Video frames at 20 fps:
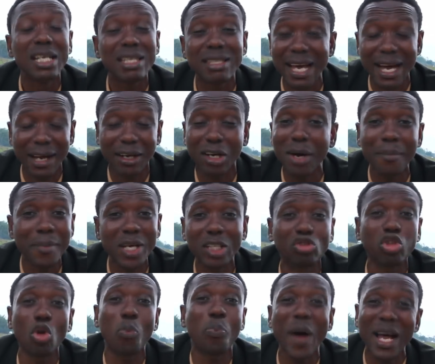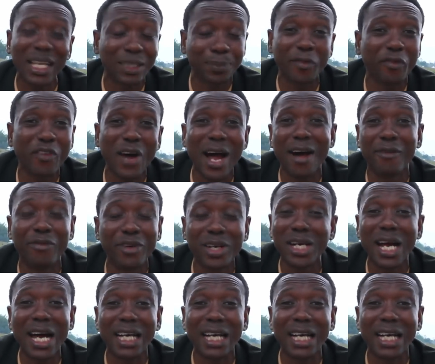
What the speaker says: they are coming to pass before our very